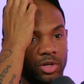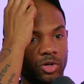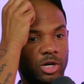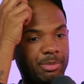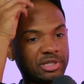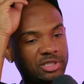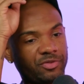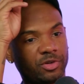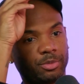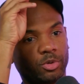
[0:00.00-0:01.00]
all my stuff
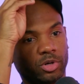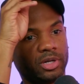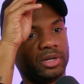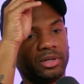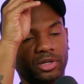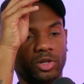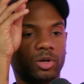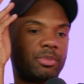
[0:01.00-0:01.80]
in the morning, my